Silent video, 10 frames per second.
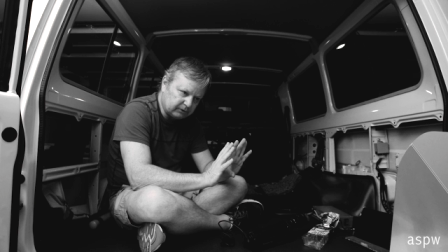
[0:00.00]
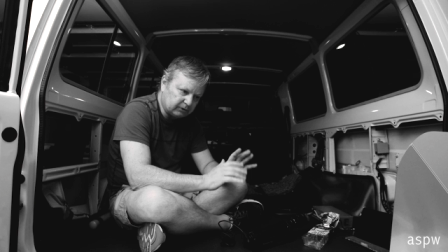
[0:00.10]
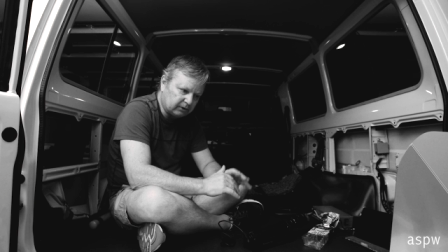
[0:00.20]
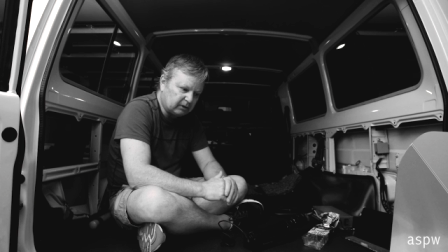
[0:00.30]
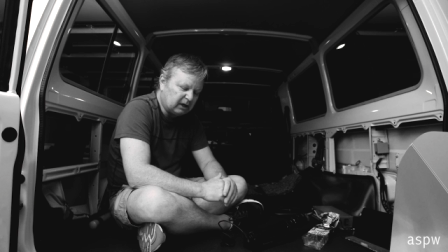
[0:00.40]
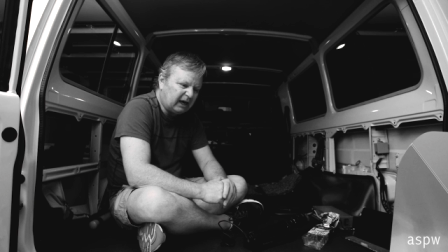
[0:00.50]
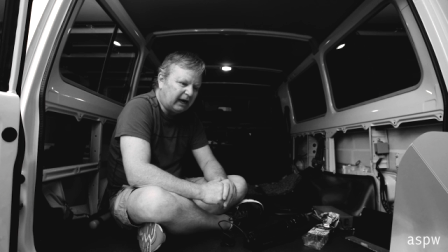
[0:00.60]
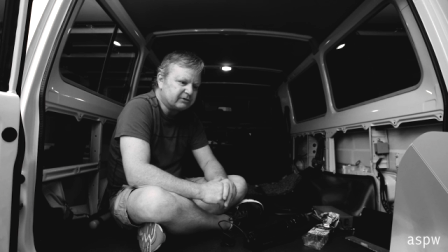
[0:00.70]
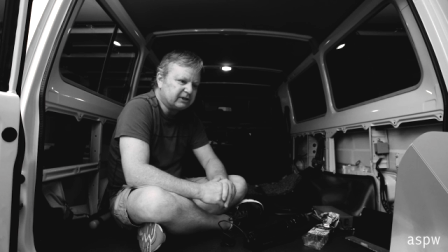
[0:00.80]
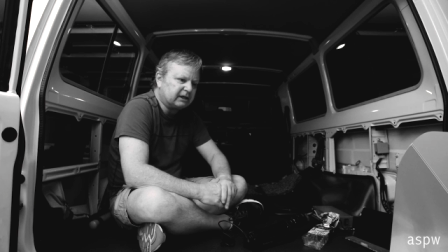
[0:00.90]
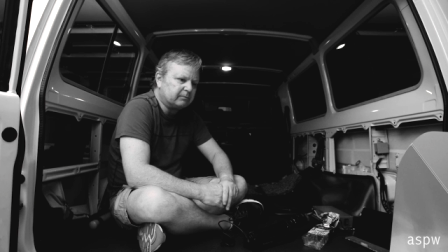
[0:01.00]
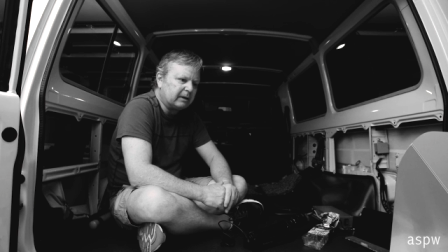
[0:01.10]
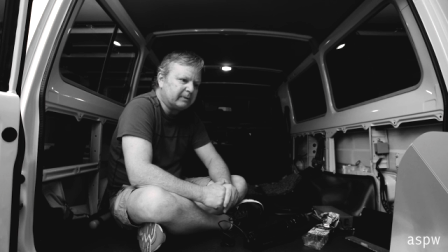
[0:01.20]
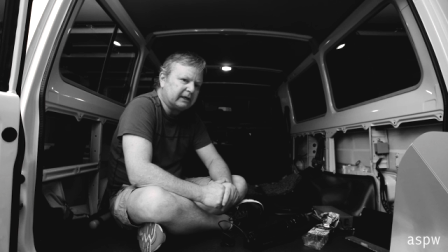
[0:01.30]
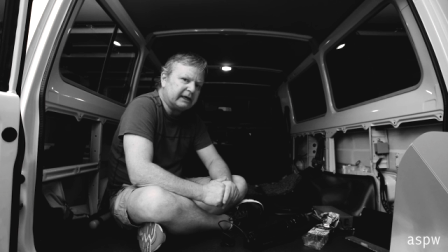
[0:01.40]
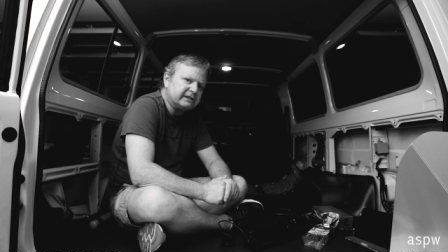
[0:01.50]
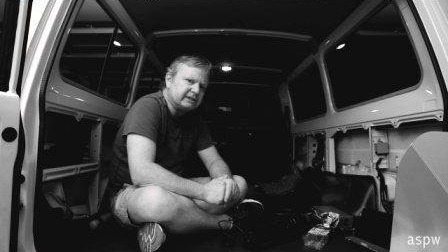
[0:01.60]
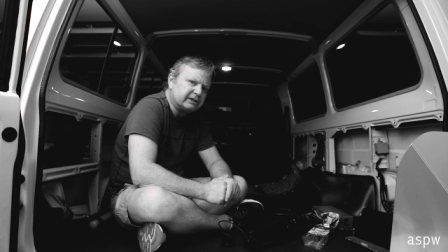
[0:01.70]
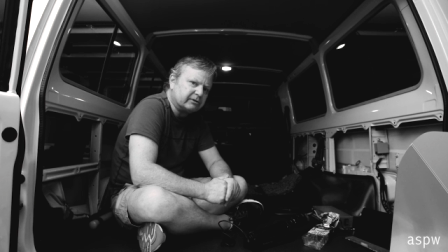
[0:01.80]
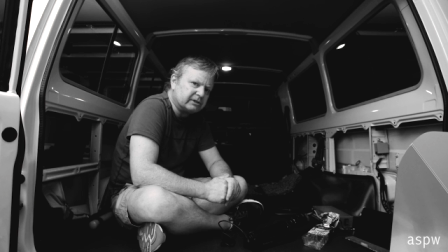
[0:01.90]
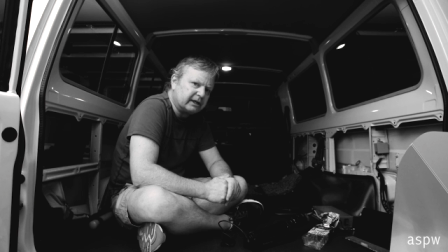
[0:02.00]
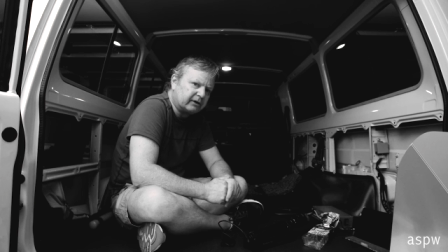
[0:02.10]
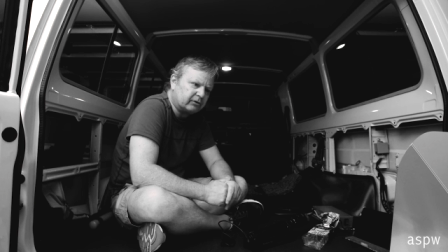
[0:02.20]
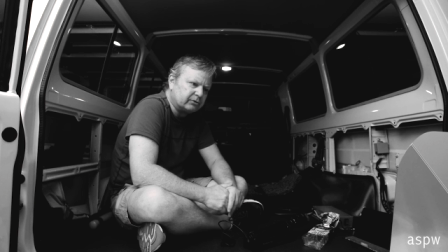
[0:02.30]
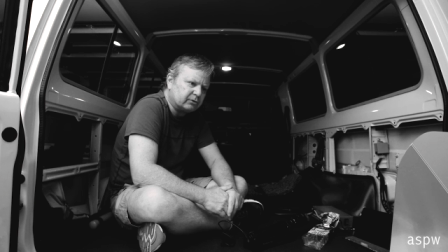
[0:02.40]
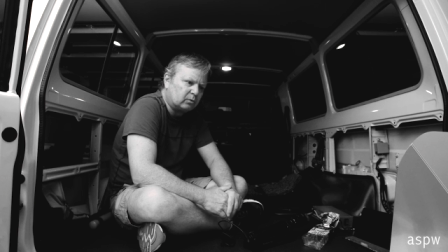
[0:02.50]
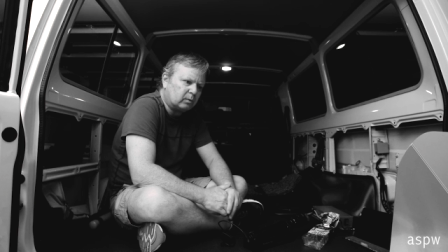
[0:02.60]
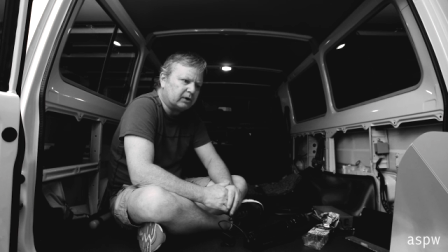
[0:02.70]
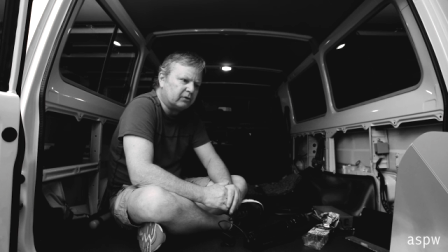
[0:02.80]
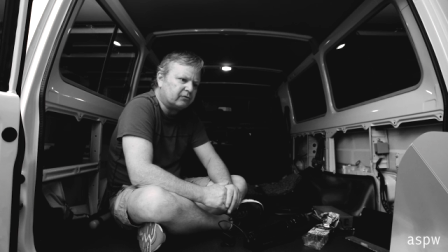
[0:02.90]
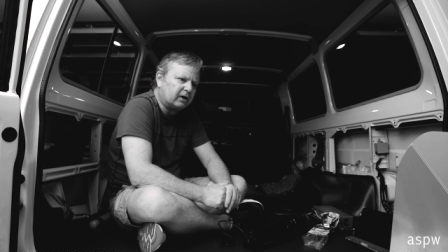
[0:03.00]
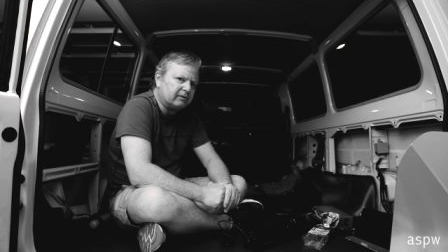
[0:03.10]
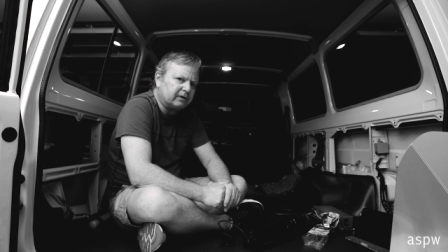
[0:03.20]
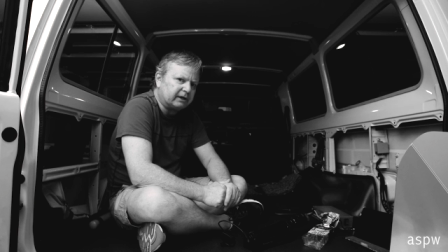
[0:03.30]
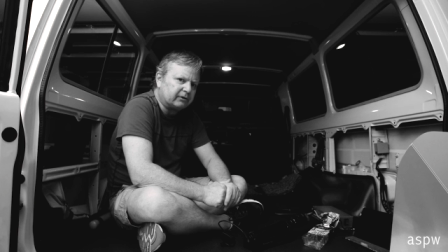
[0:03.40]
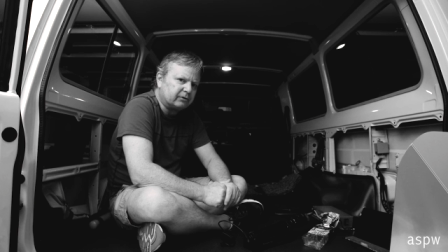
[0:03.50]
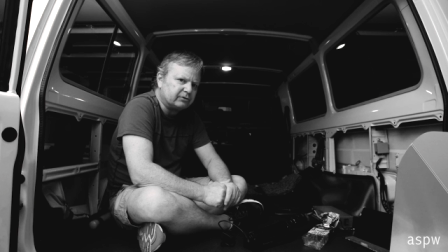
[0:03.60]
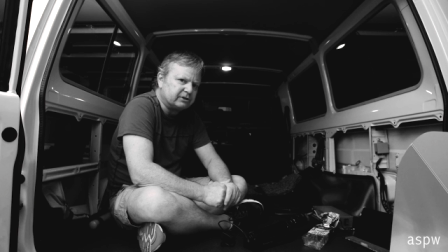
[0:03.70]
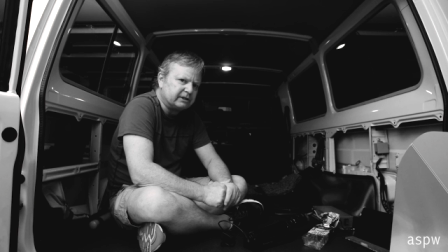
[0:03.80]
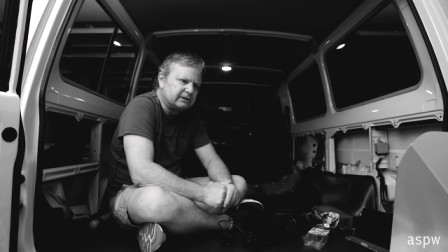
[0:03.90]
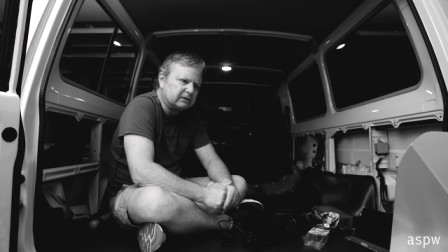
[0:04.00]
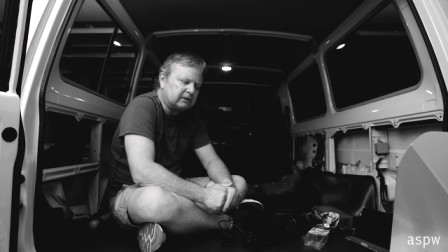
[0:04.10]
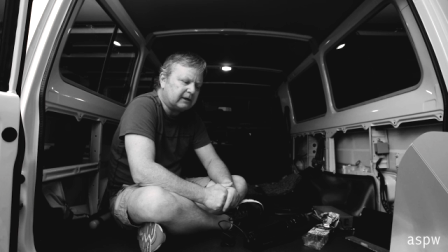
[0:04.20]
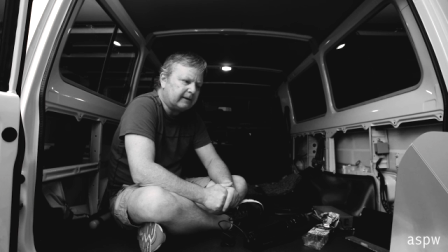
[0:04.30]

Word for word: you know, I was thinking maybe an 80 series Land Cruiser or 105 Land Cruiser diesel,